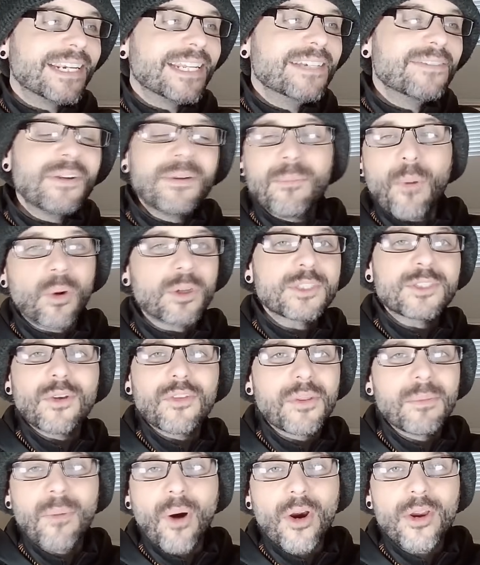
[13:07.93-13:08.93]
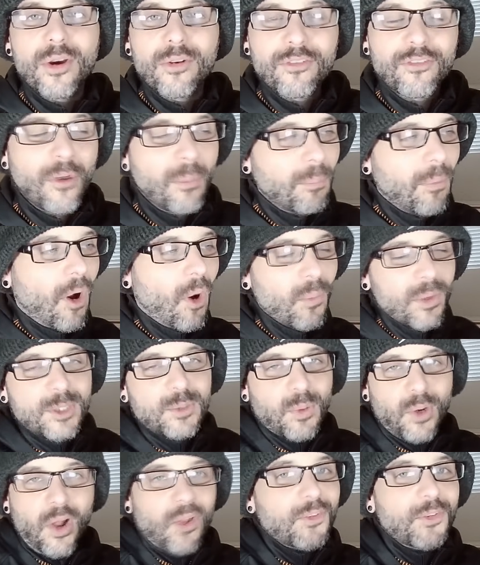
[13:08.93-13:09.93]
even more so than Mario Football, which
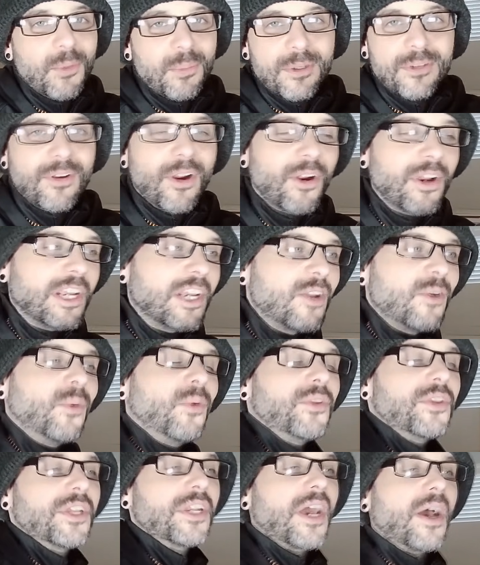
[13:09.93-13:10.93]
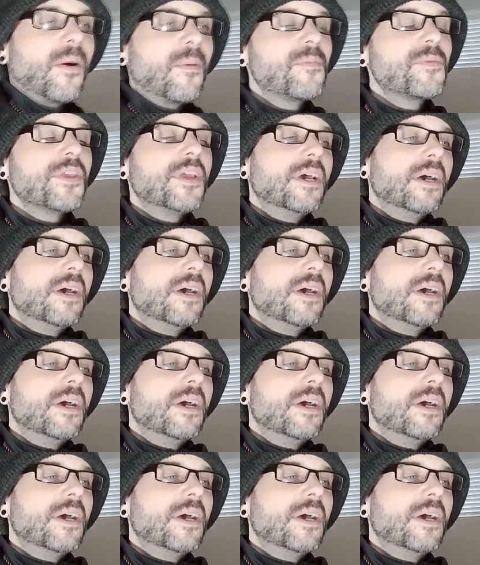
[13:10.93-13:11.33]
would also be very cool, you know?